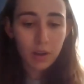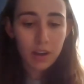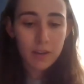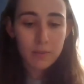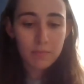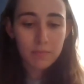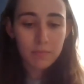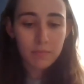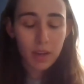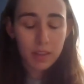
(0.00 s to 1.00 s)

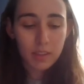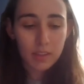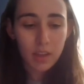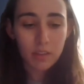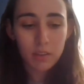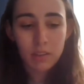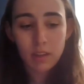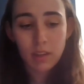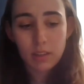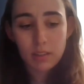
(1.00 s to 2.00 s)
I think the other
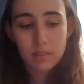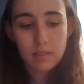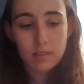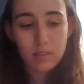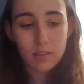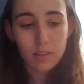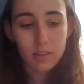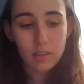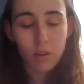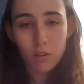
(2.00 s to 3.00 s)
thing is
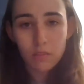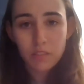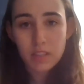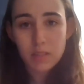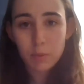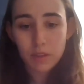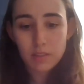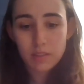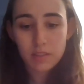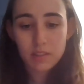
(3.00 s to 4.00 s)
all of these
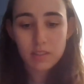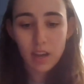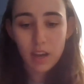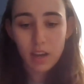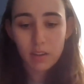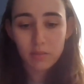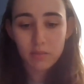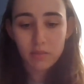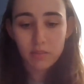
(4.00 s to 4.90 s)
places have